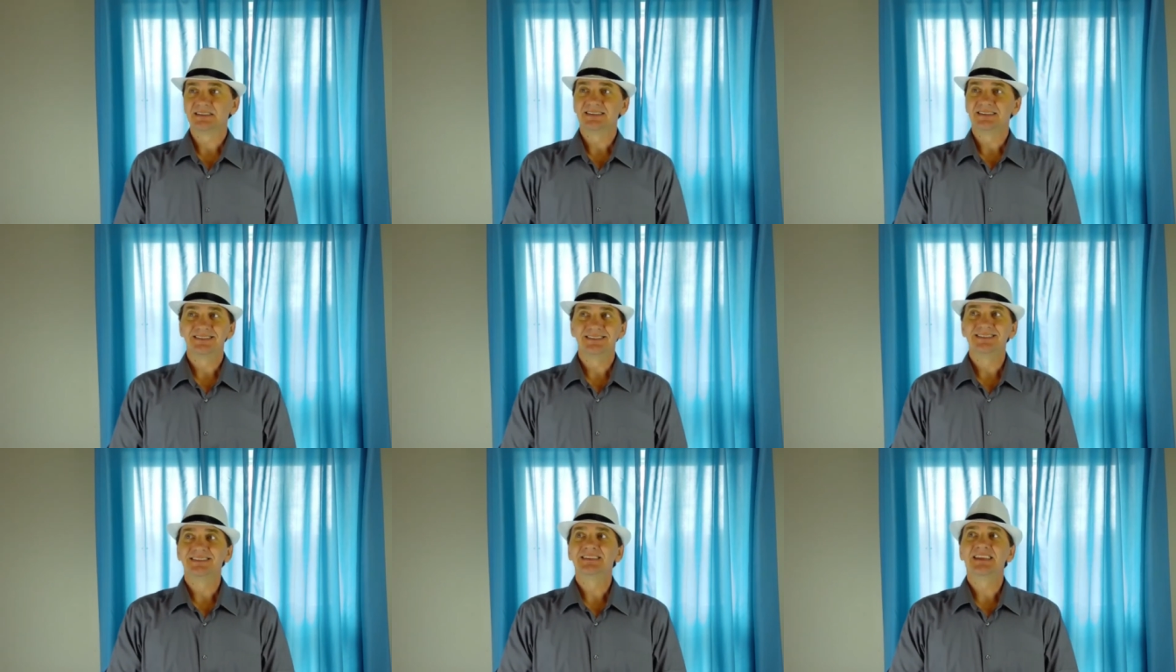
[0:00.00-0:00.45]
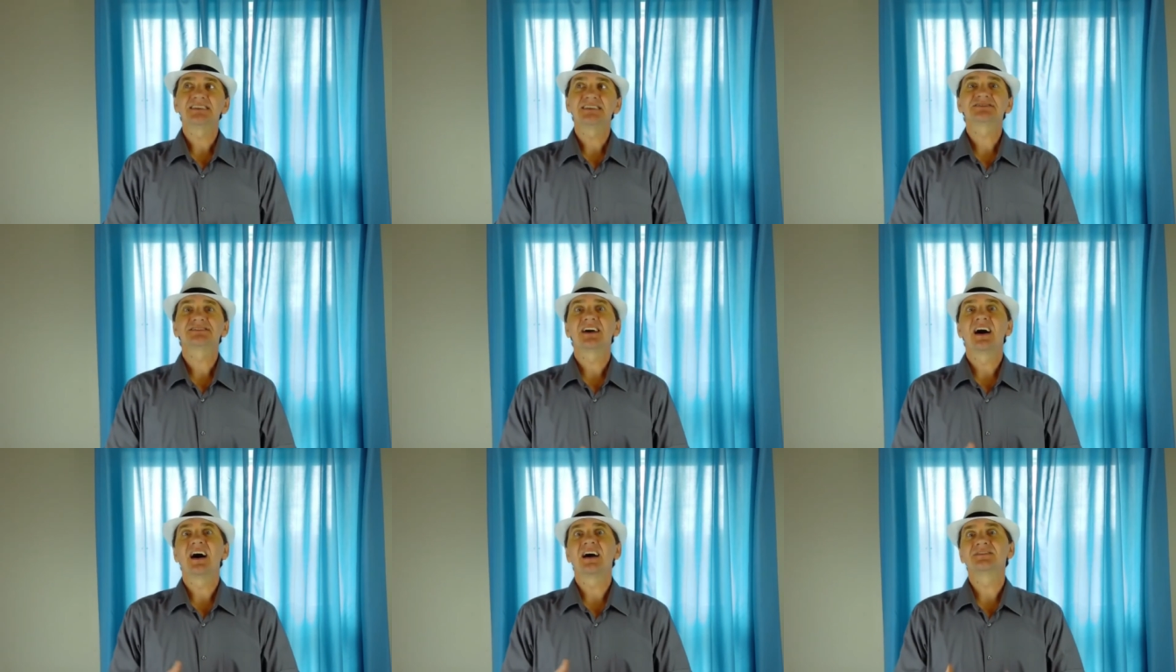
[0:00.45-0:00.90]
less
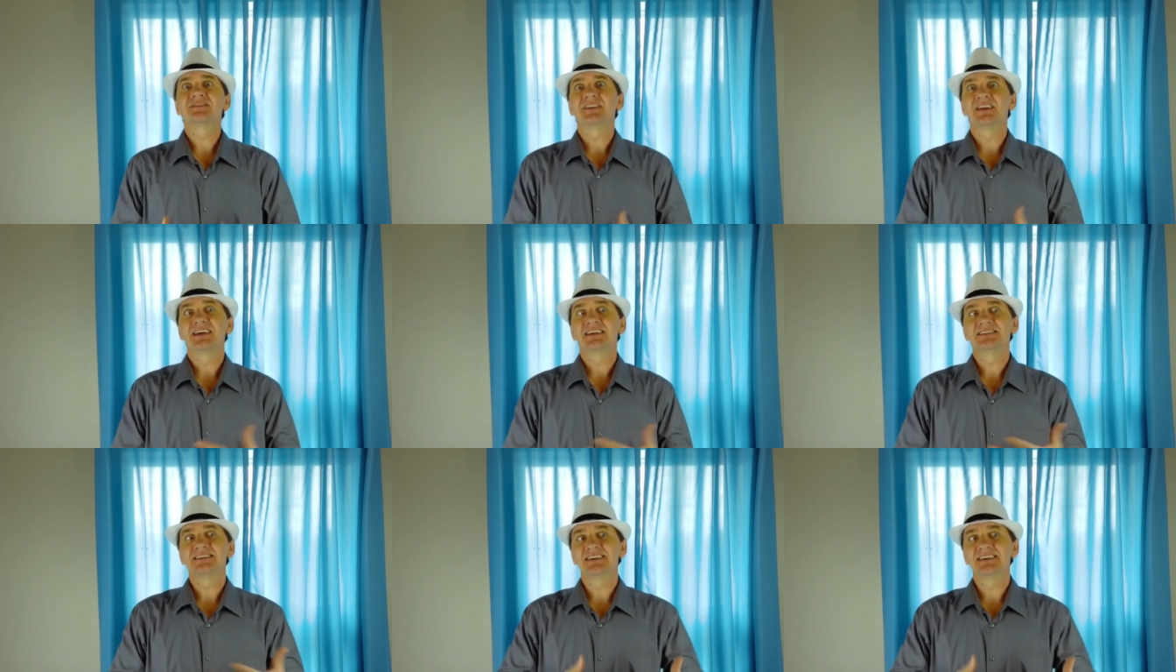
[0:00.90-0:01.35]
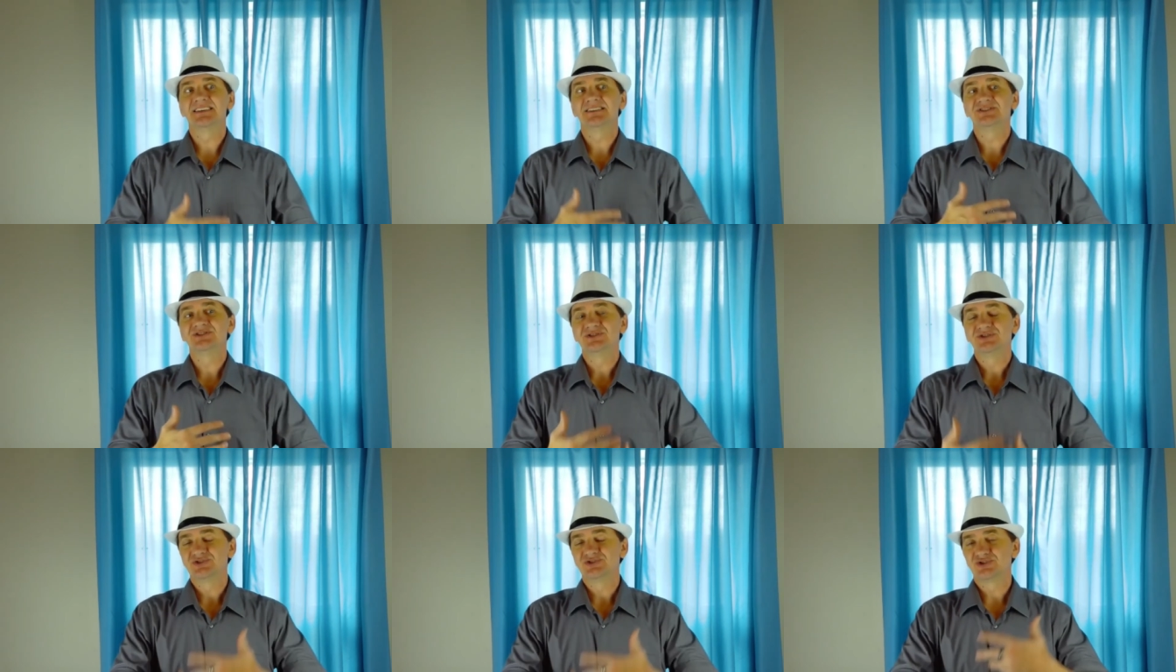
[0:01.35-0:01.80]
confident in
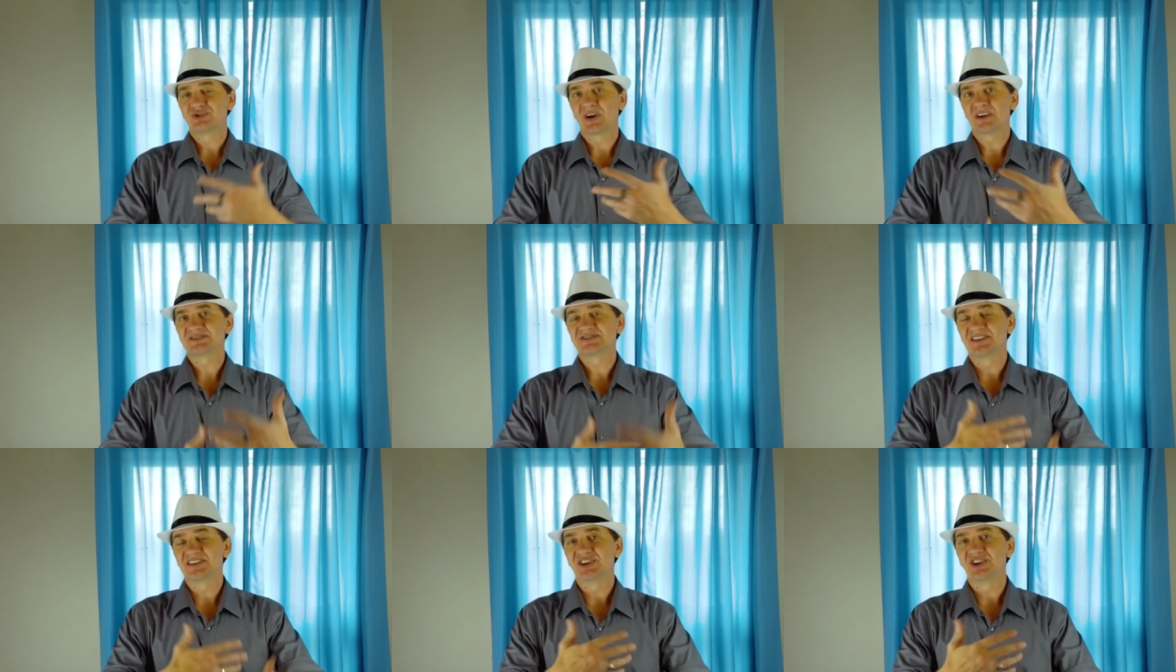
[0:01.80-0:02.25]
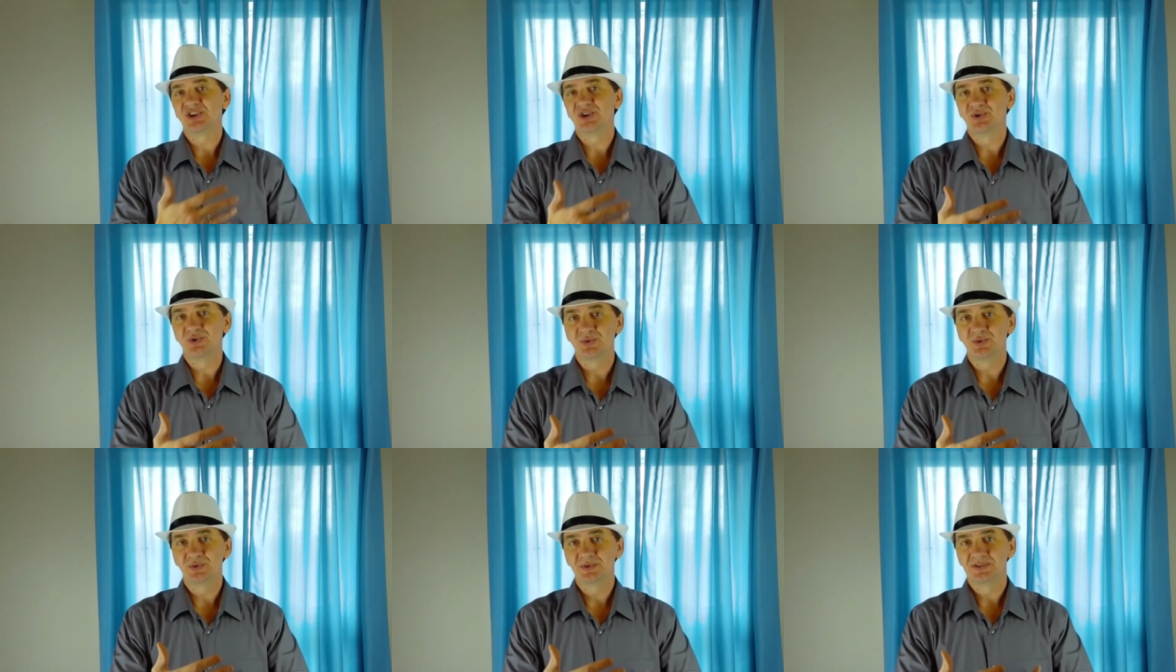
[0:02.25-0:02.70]
trusting
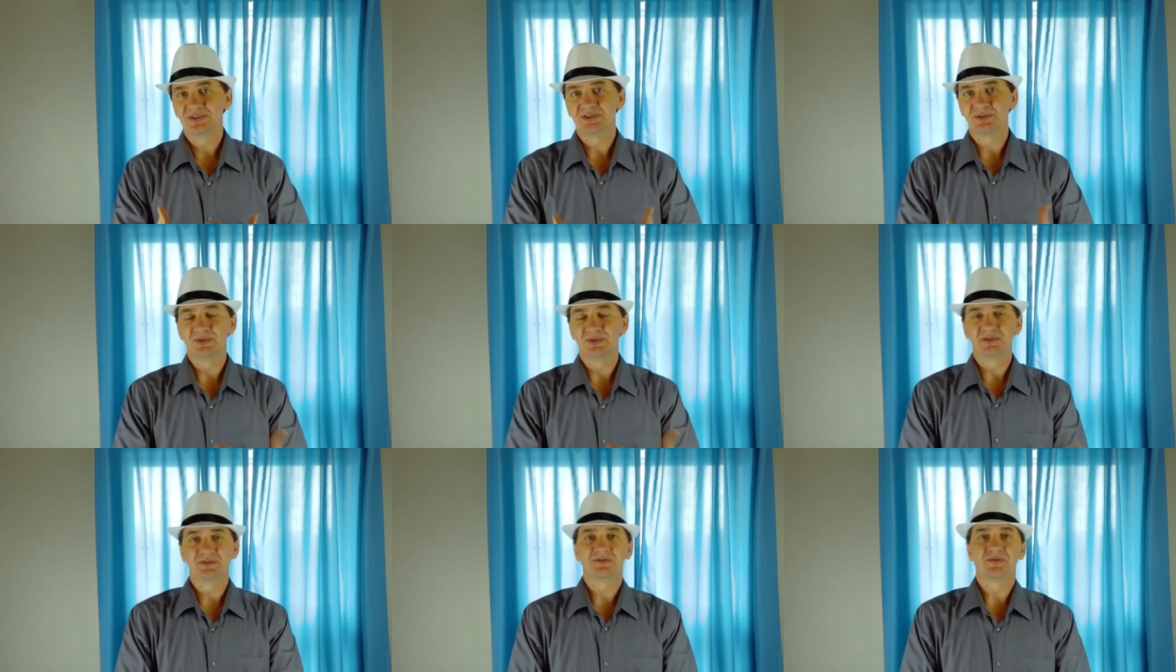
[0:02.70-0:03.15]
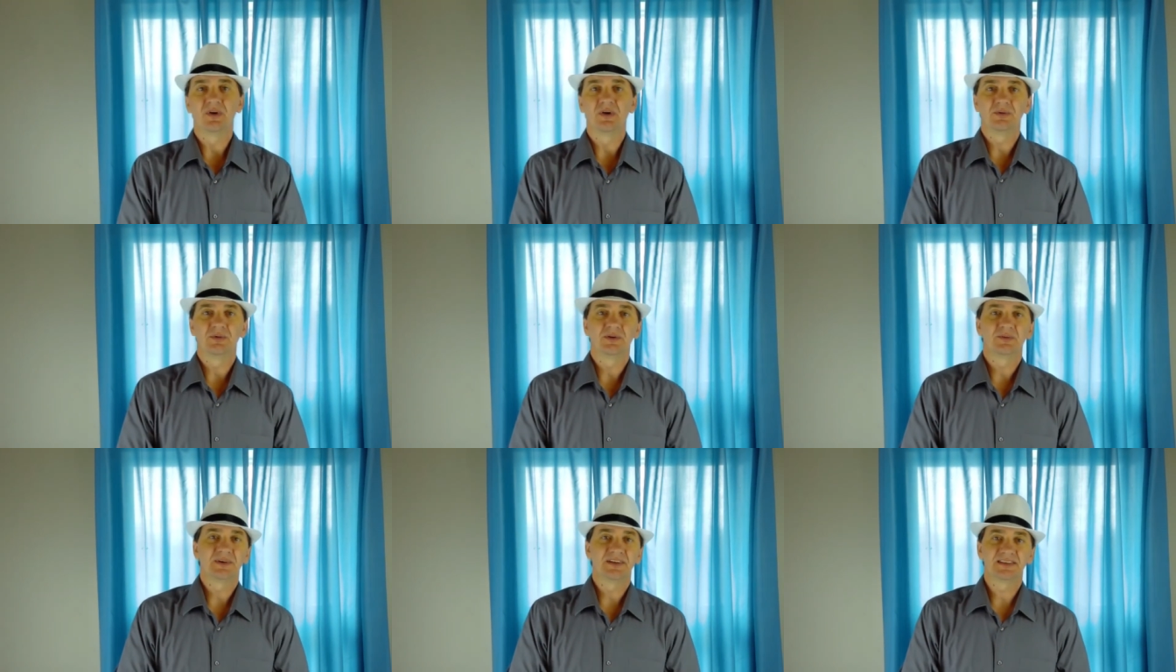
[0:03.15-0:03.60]
you to move
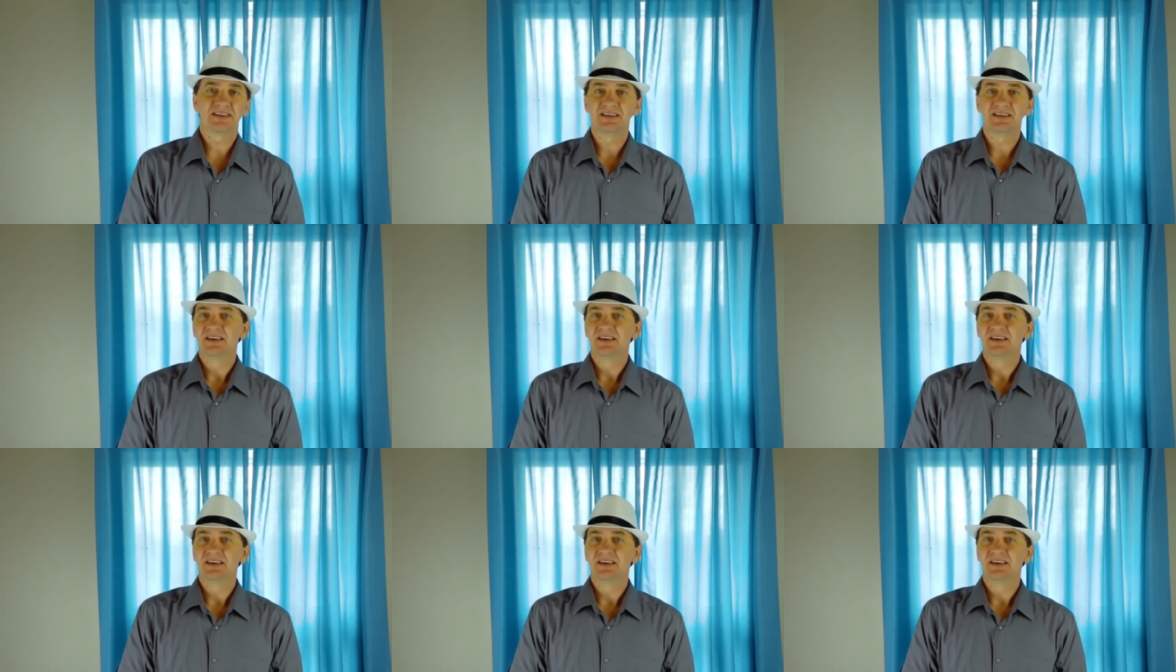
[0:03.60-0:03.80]
forward with it